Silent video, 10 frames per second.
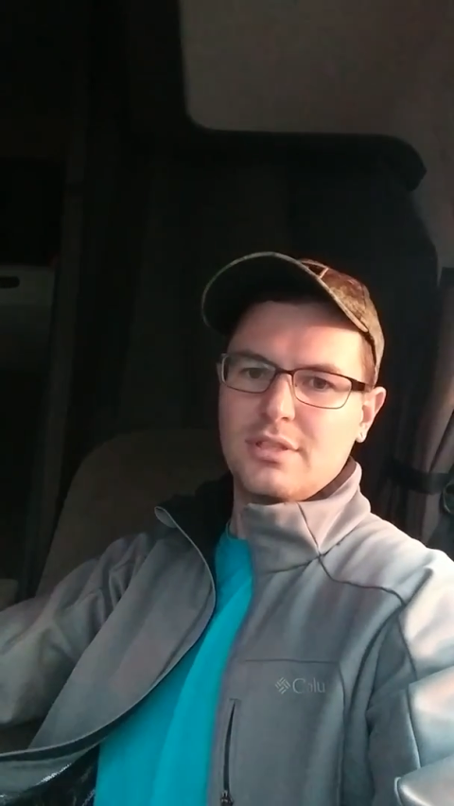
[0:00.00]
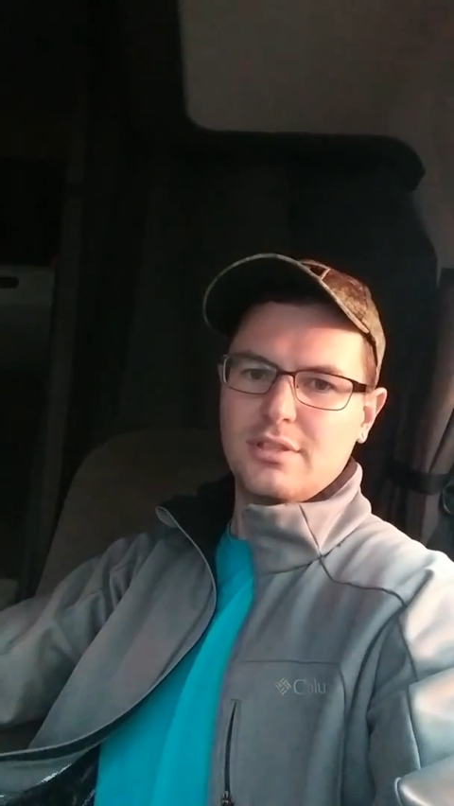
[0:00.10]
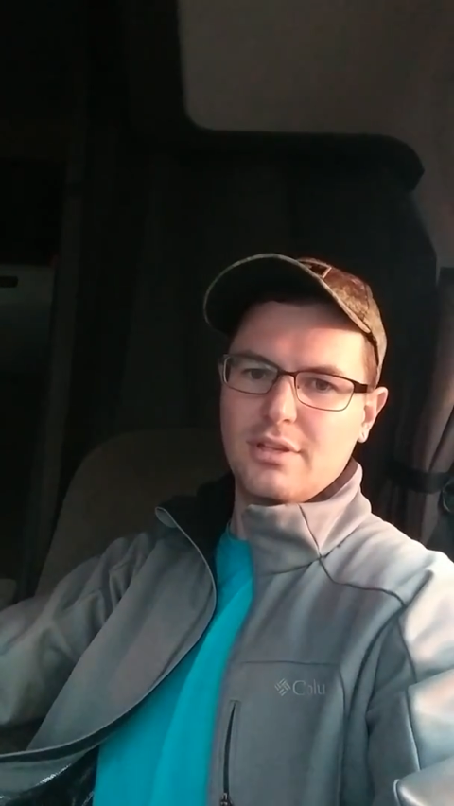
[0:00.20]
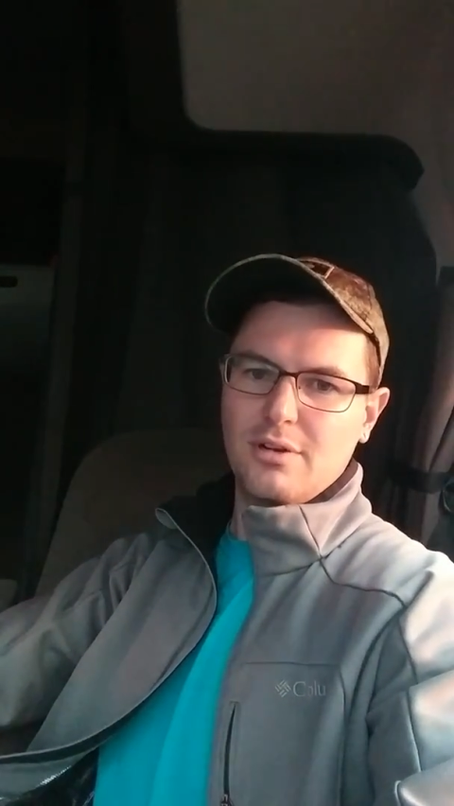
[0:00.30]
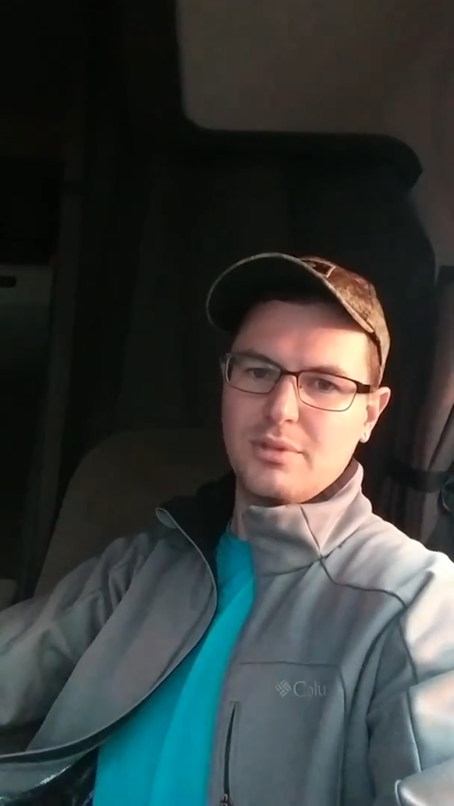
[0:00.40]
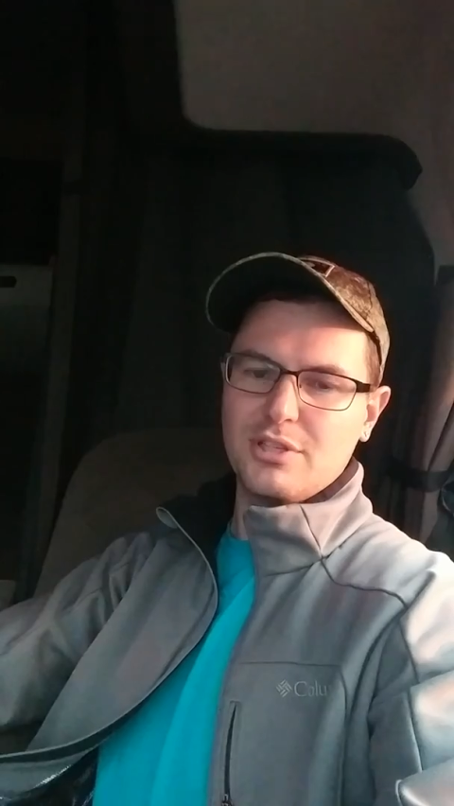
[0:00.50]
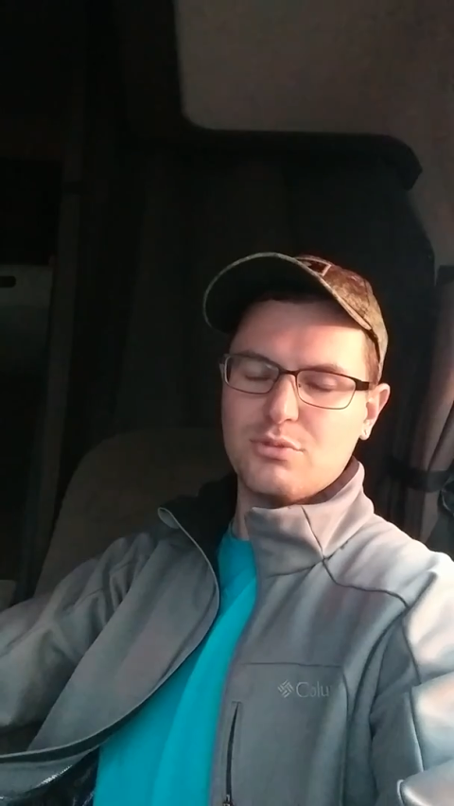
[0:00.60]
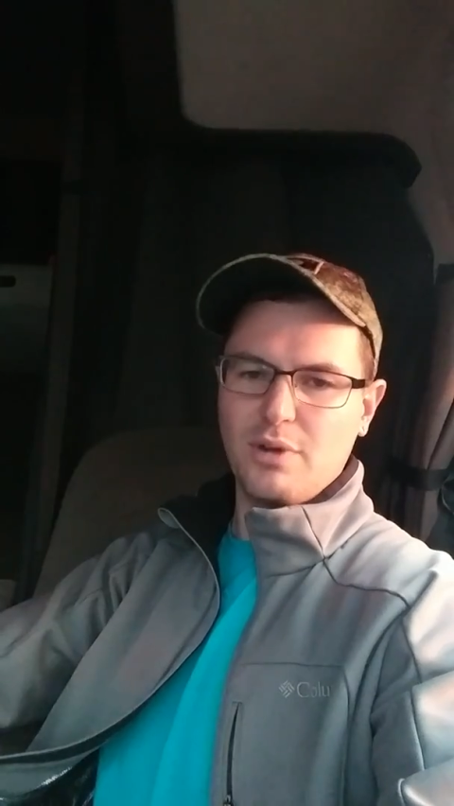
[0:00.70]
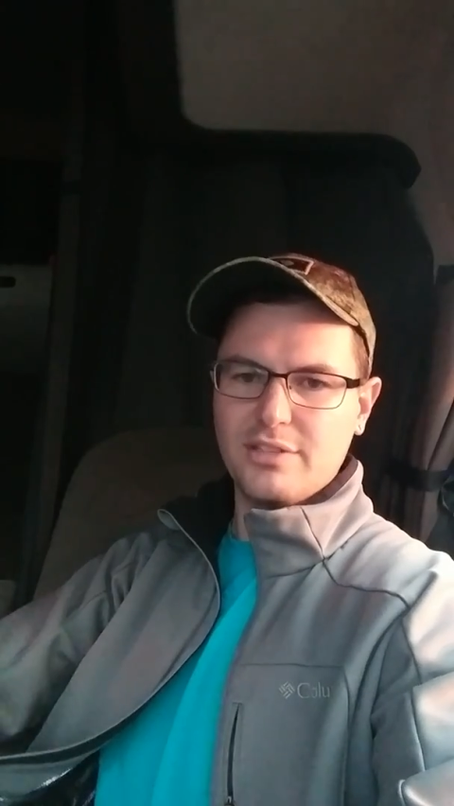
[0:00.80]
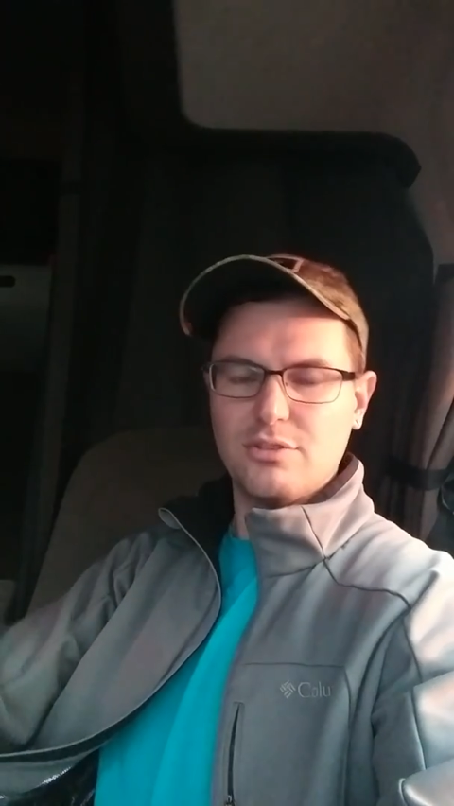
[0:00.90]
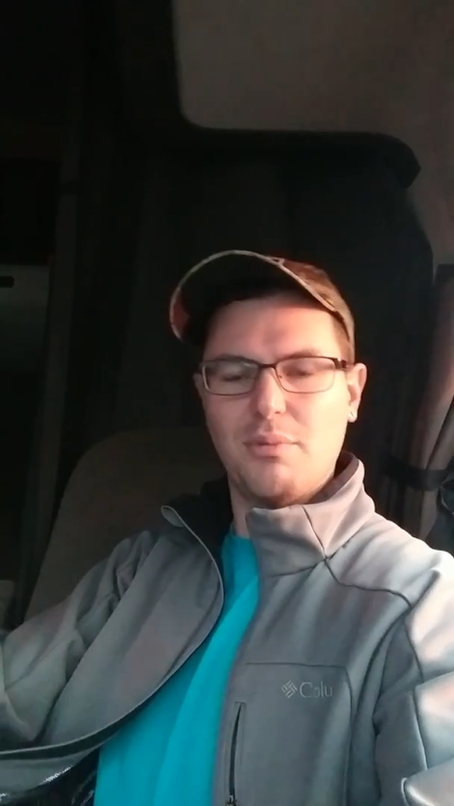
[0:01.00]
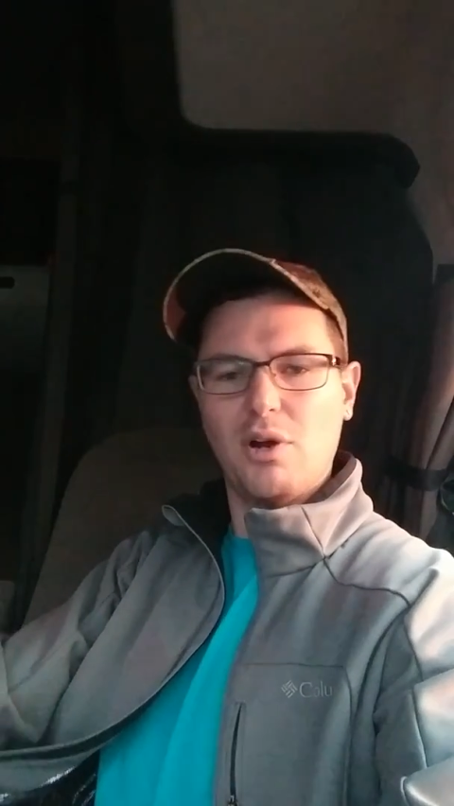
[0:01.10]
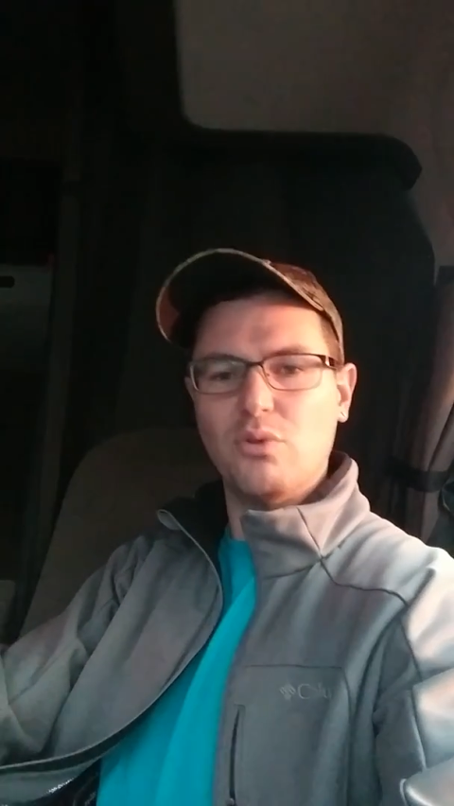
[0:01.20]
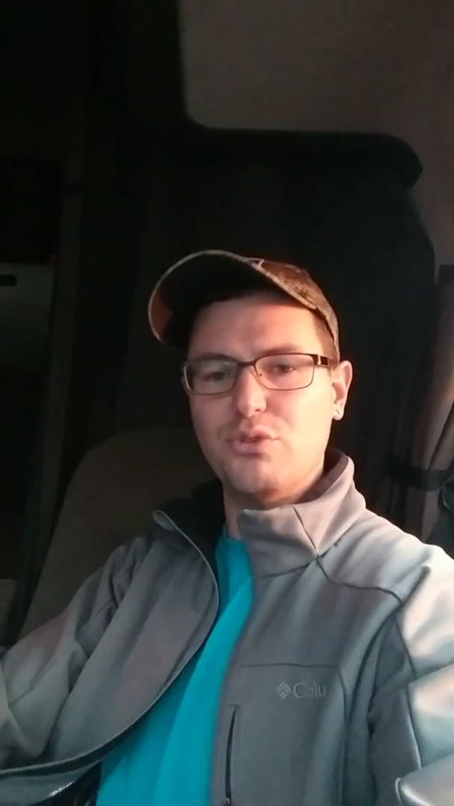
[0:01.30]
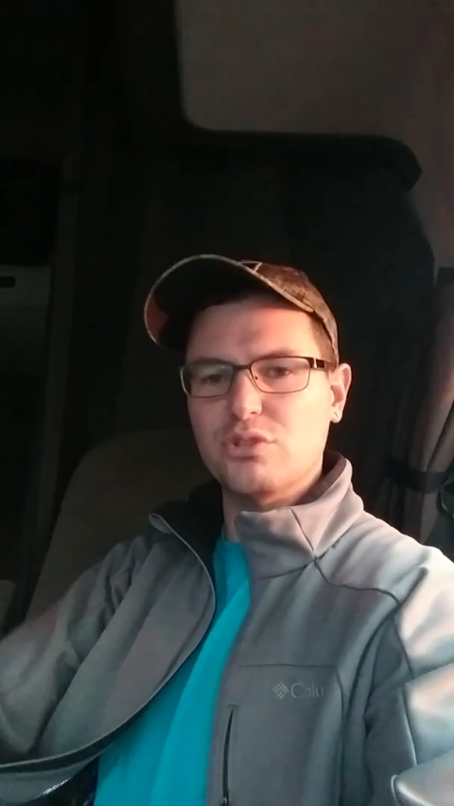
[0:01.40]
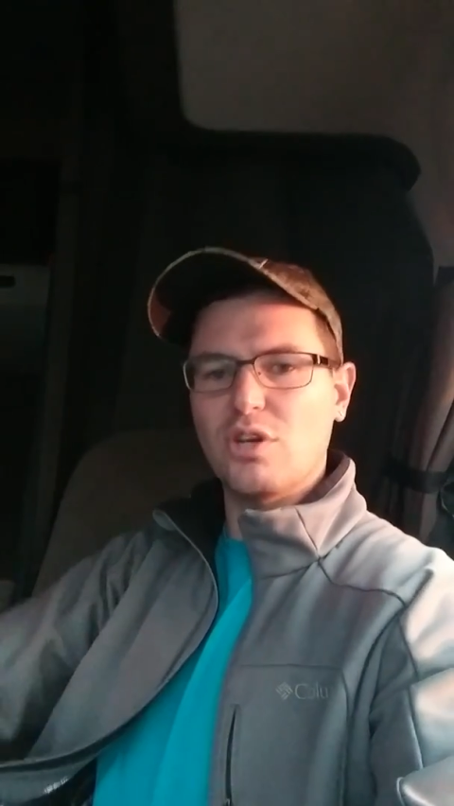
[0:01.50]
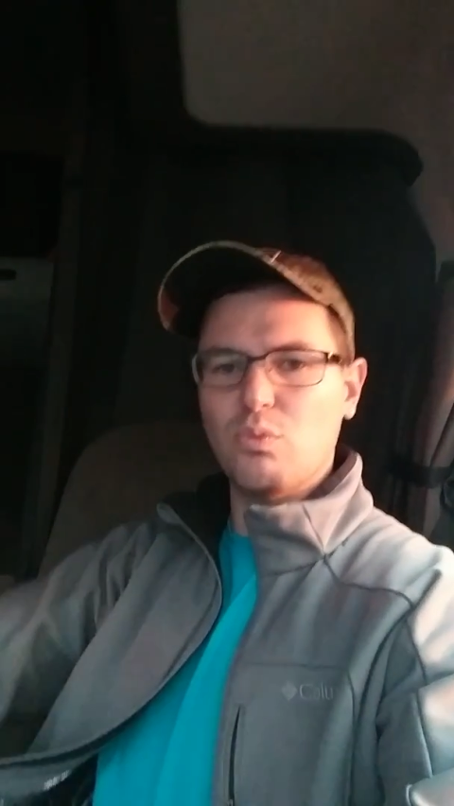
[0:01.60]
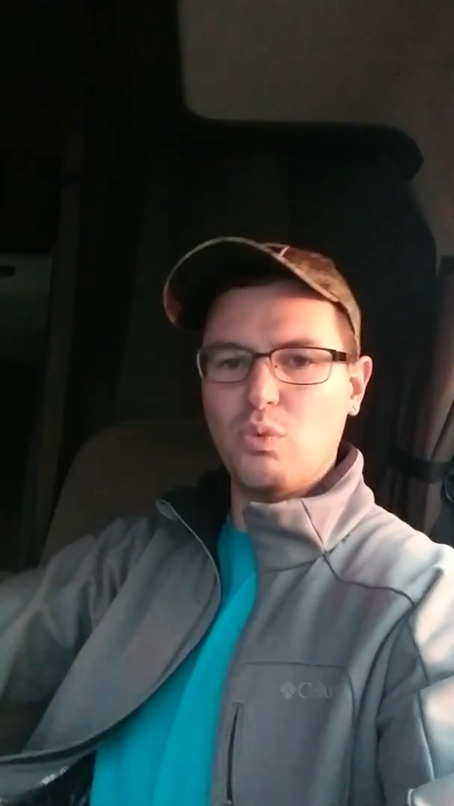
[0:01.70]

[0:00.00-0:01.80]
Yep, that's right. So my review's on